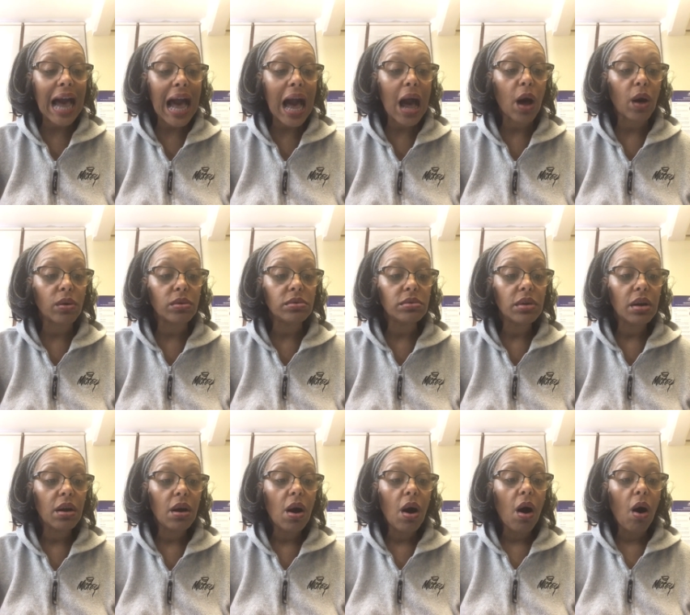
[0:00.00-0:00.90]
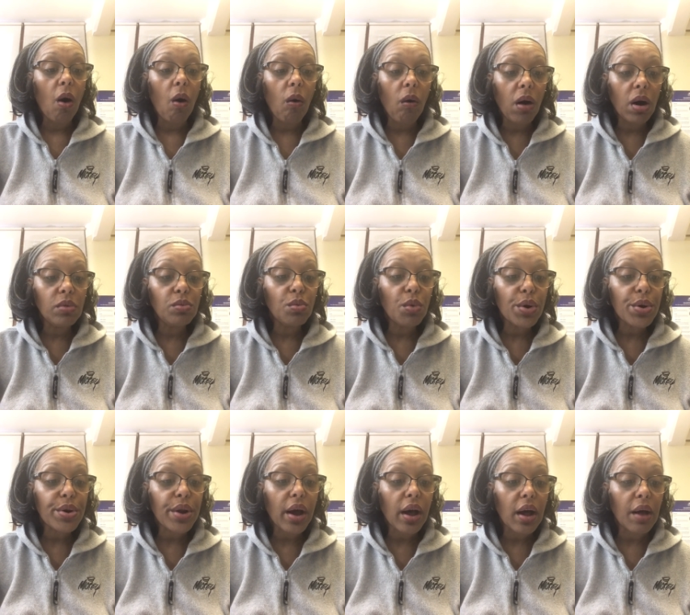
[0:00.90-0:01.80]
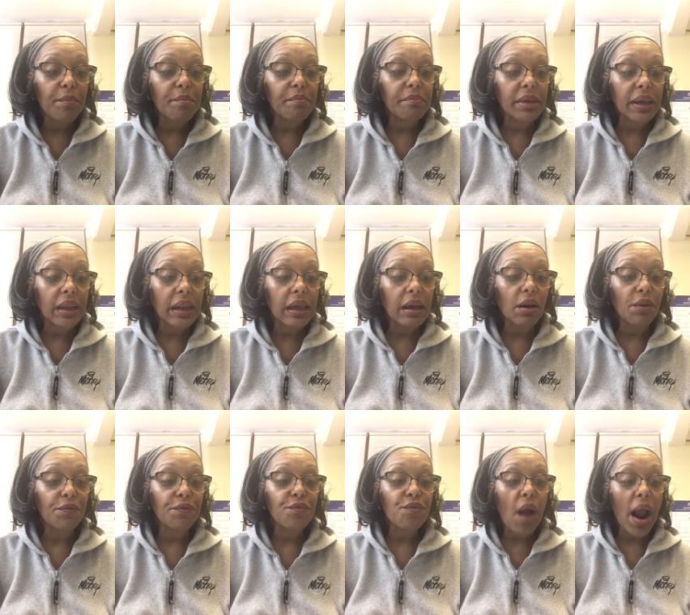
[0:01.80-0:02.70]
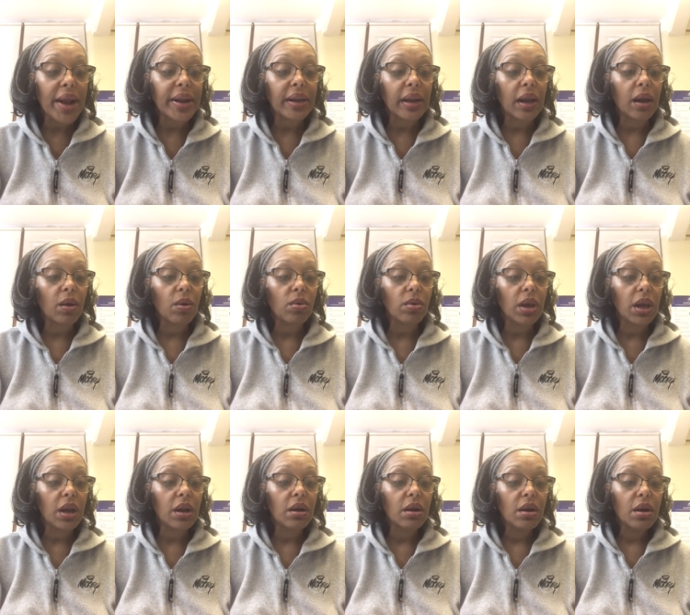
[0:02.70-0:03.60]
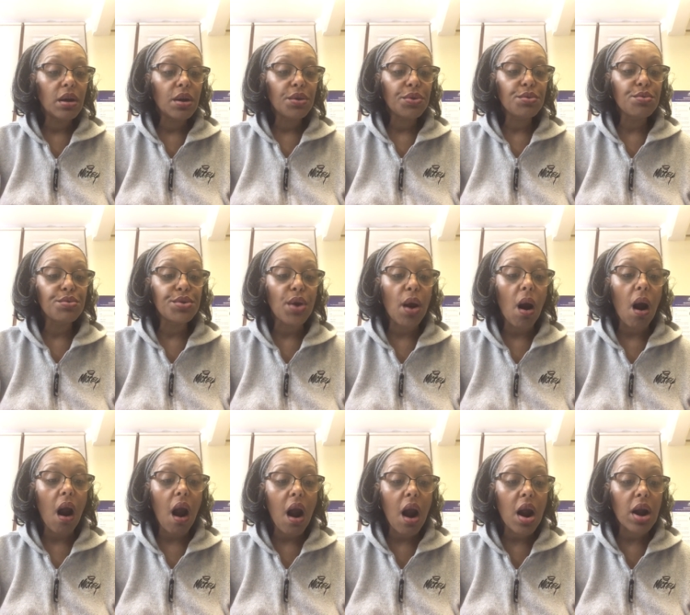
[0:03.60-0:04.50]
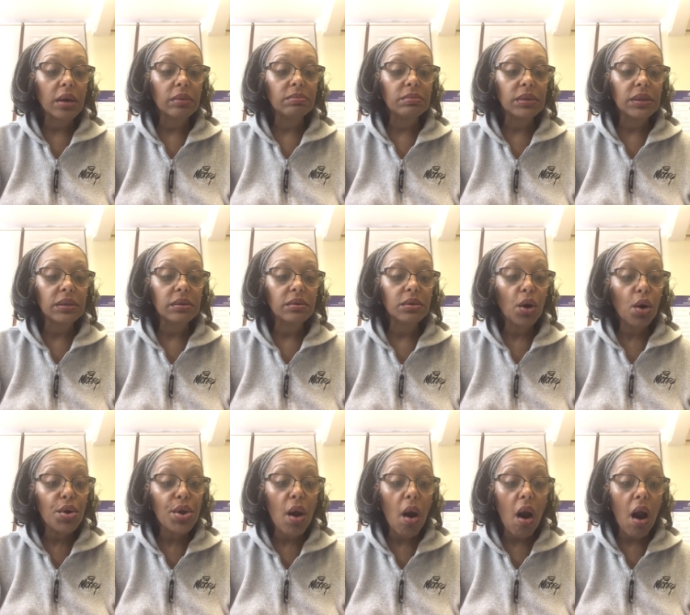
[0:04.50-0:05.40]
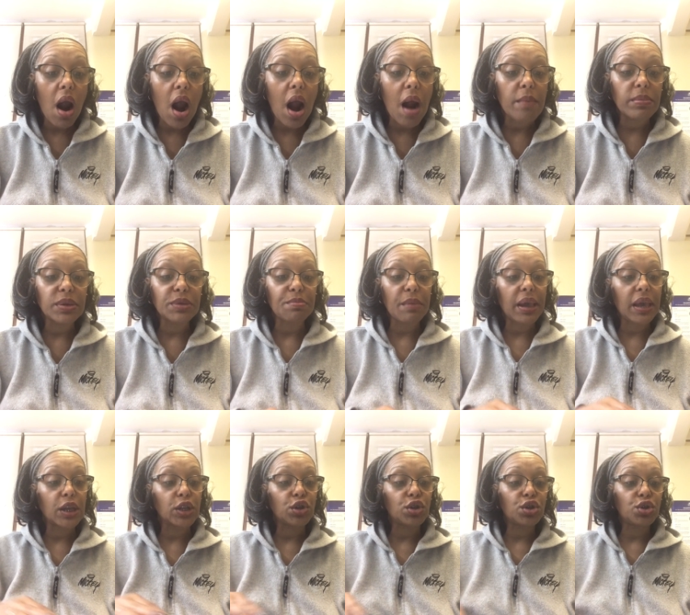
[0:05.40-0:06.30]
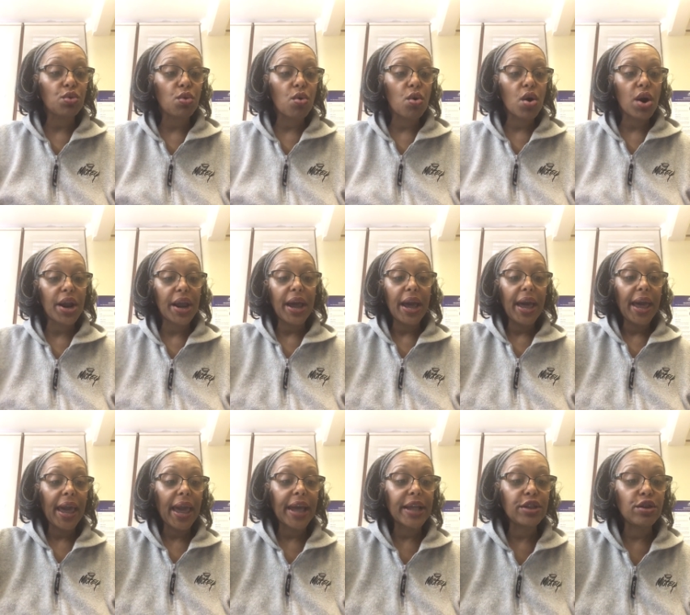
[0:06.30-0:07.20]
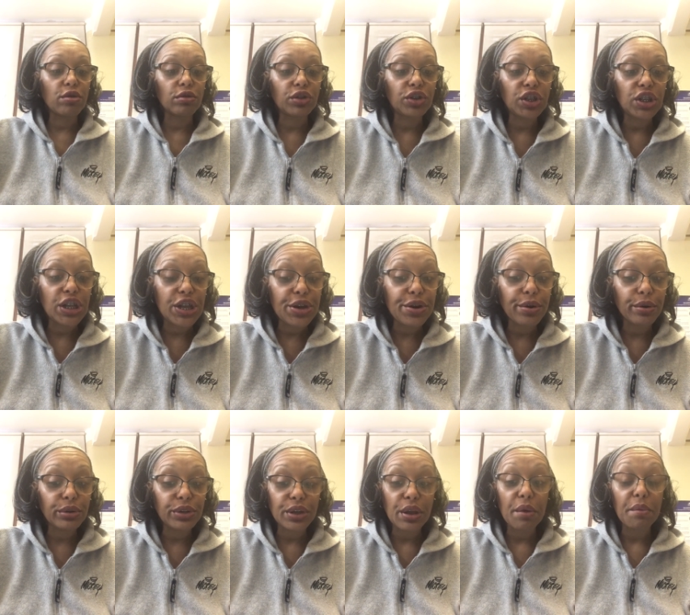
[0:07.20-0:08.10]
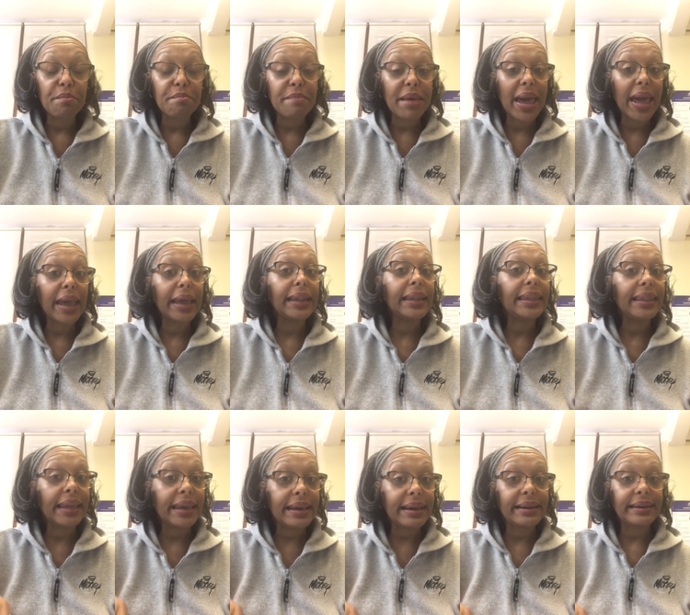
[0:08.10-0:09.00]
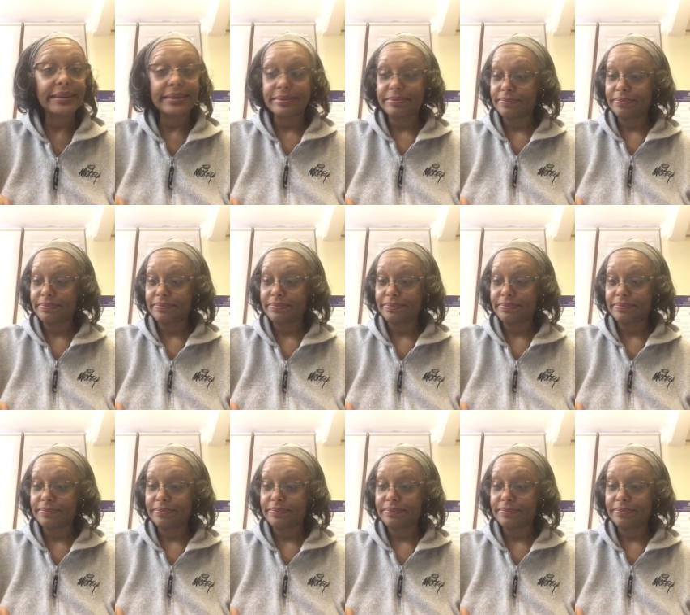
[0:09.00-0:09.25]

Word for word: howl. Onward up many a frightening creek through your arms though your arms may get sore and your sneakers may leak.